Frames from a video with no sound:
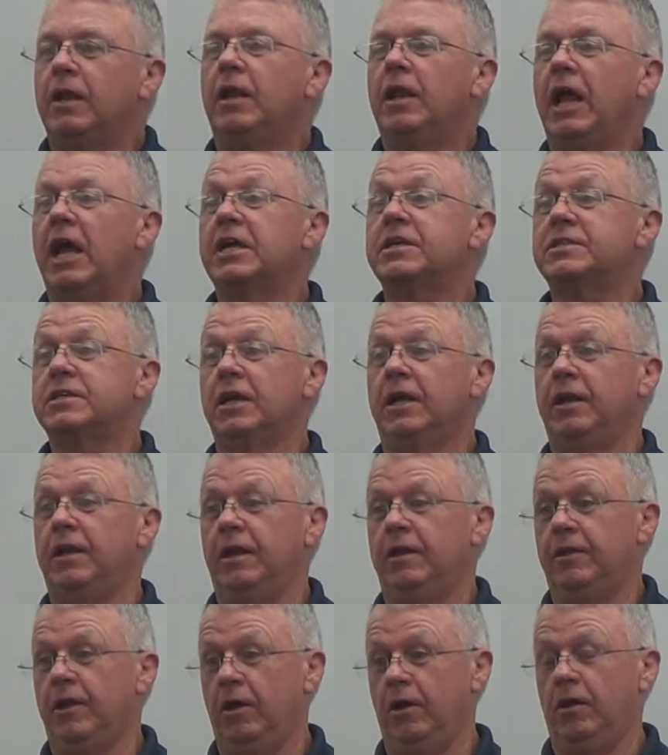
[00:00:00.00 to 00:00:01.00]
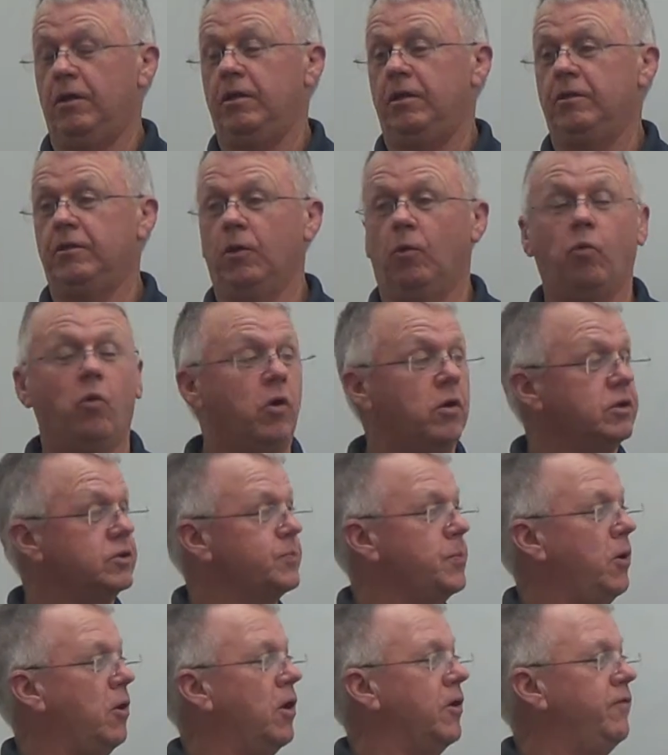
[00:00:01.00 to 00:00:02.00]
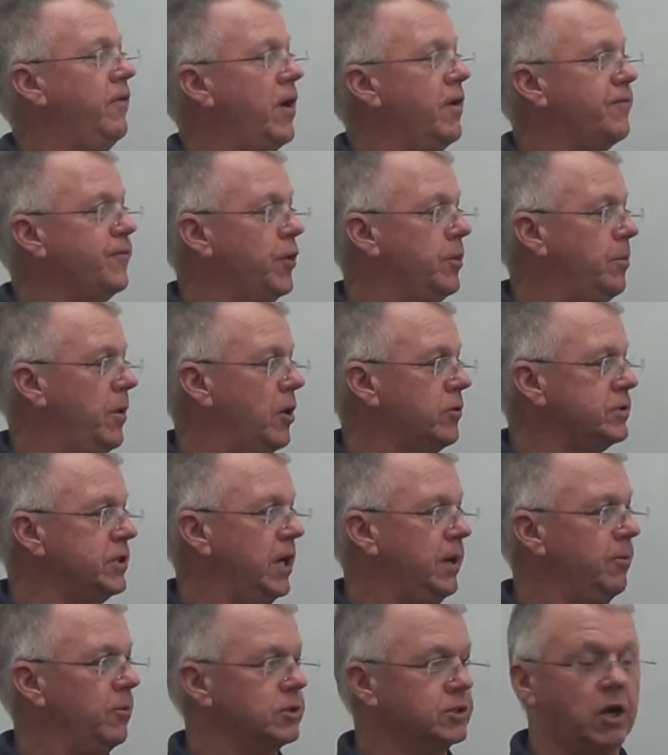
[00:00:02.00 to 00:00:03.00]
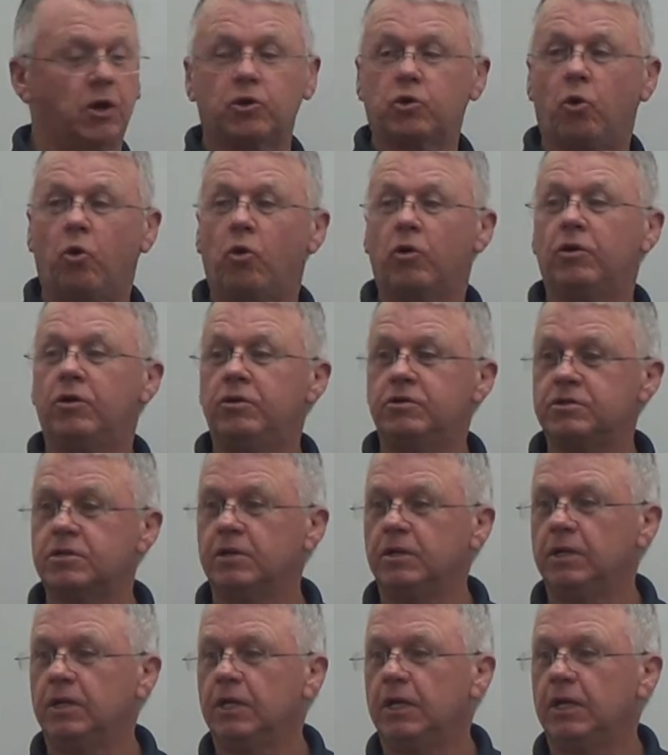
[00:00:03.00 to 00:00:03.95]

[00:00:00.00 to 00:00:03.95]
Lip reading: like I said, the worst part of our football team was our corners,